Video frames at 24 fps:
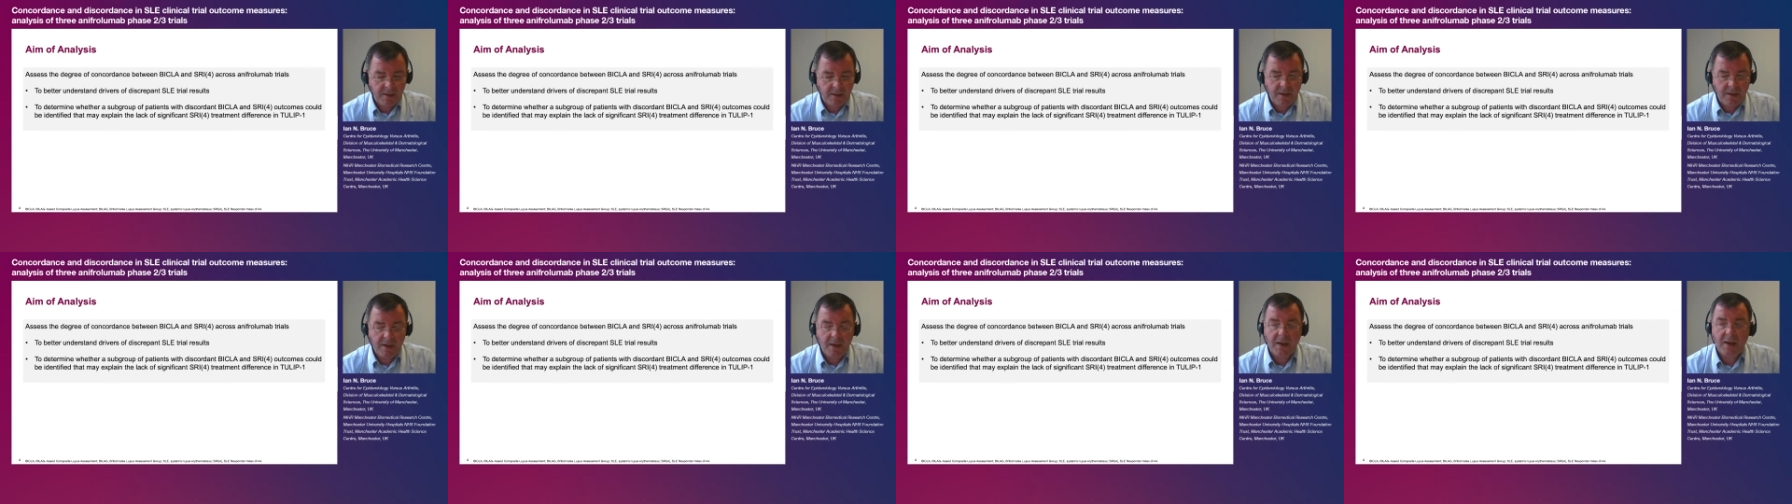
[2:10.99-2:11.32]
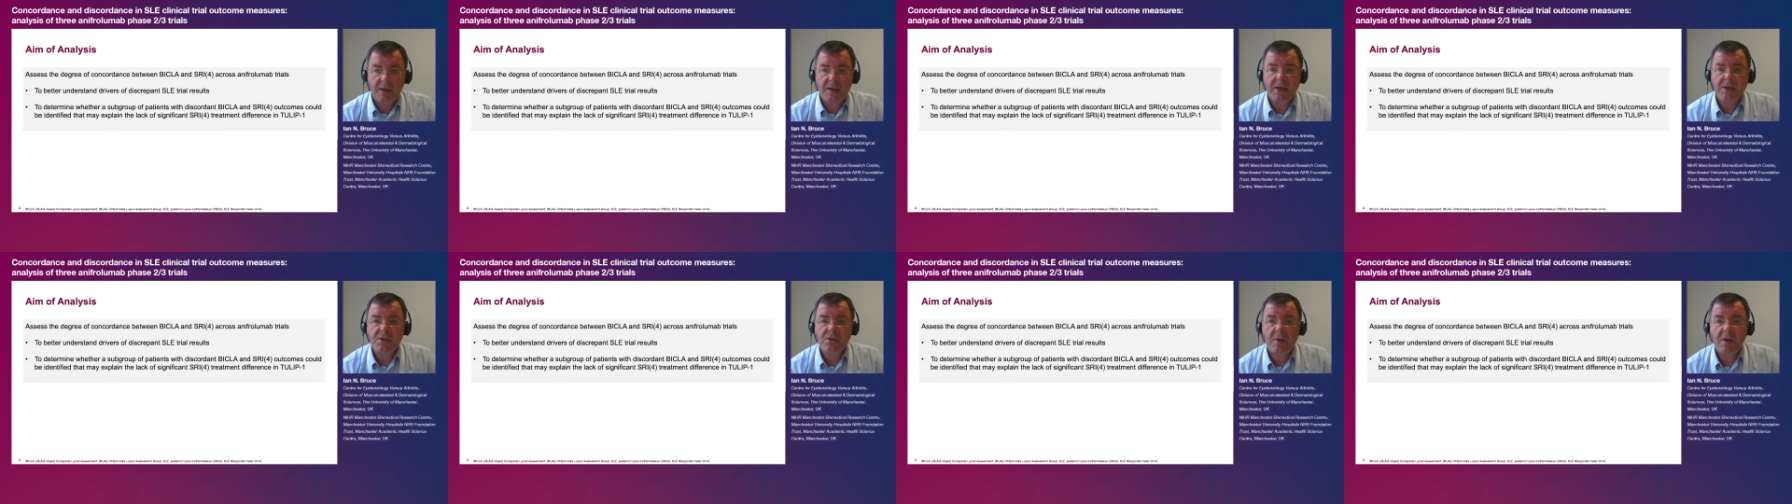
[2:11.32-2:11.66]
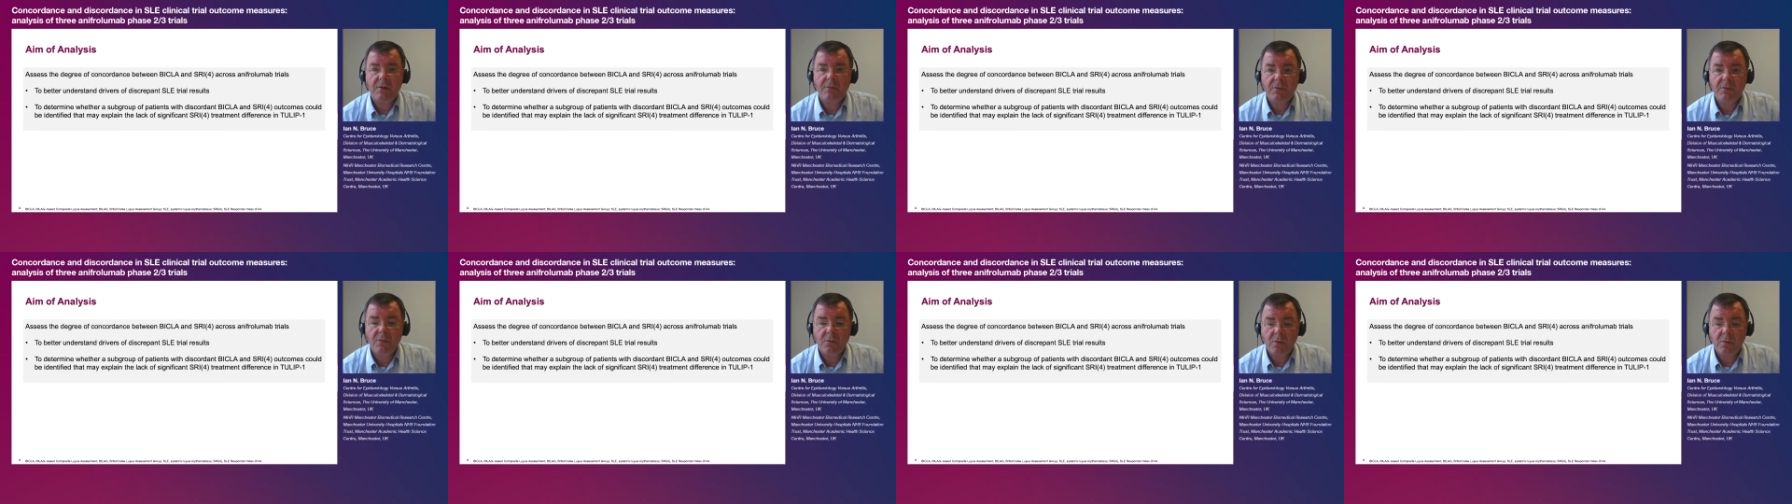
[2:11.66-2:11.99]
and
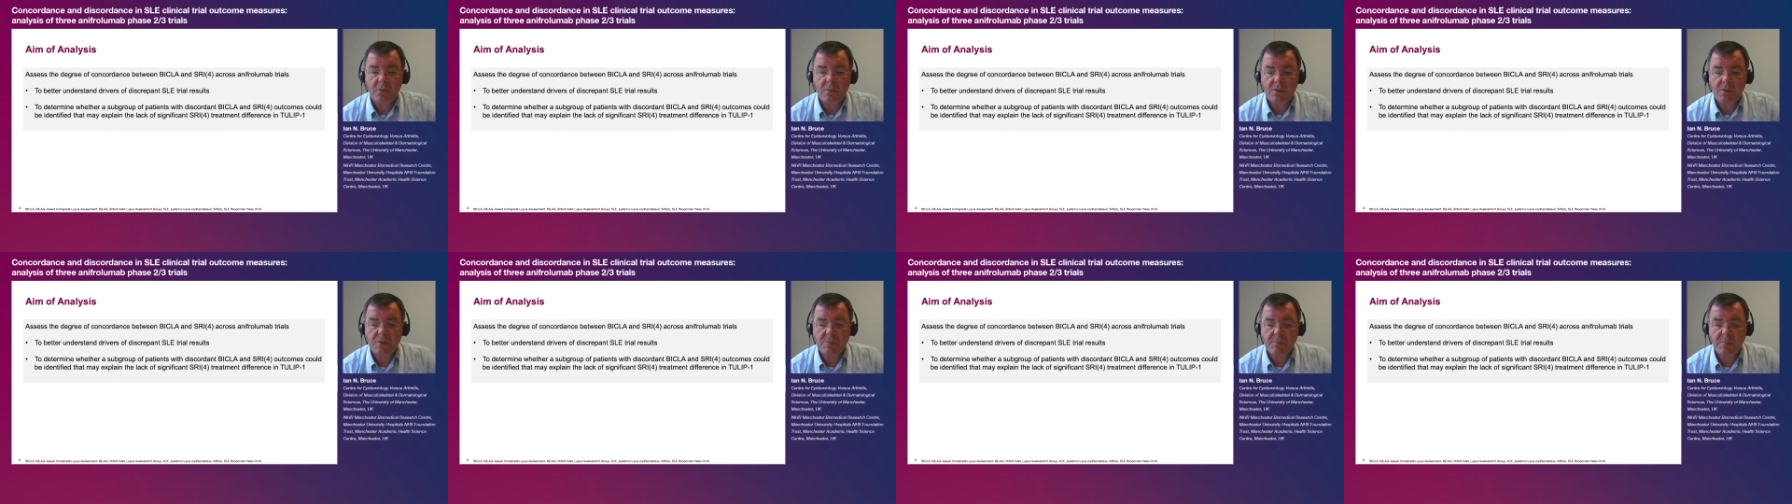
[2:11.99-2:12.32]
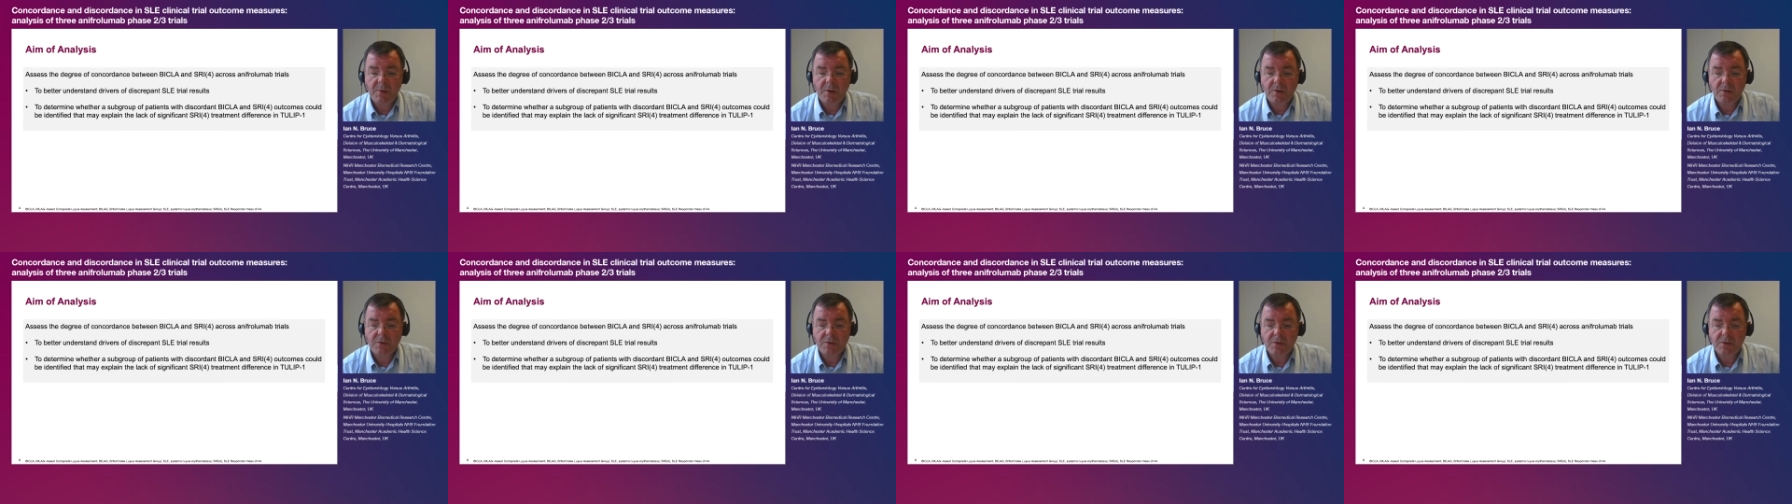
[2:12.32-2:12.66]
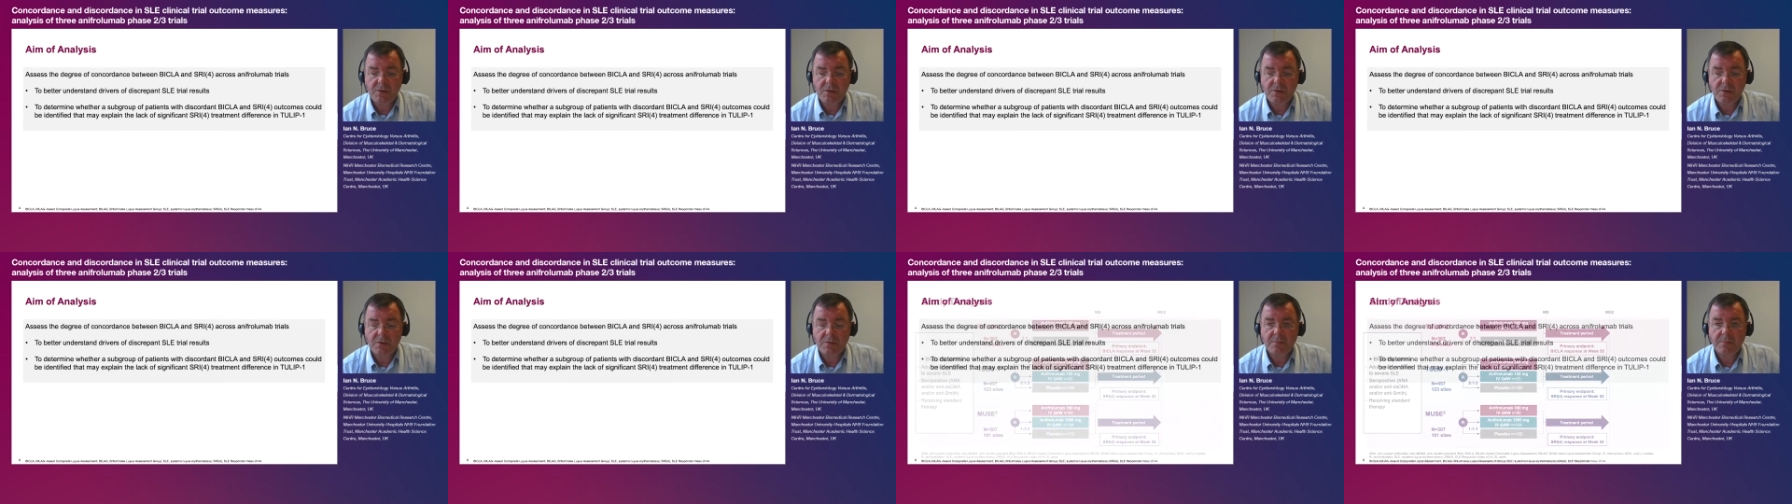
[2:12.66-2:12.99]
SRI4
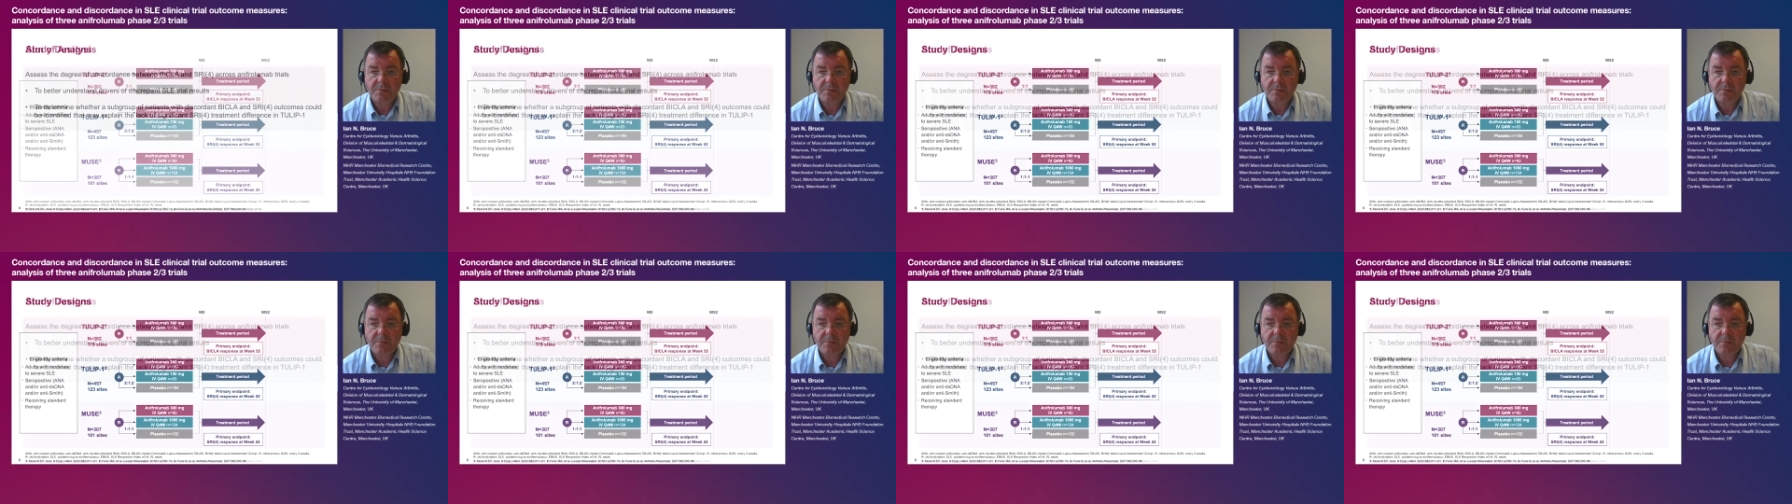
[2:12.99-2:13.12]
responses.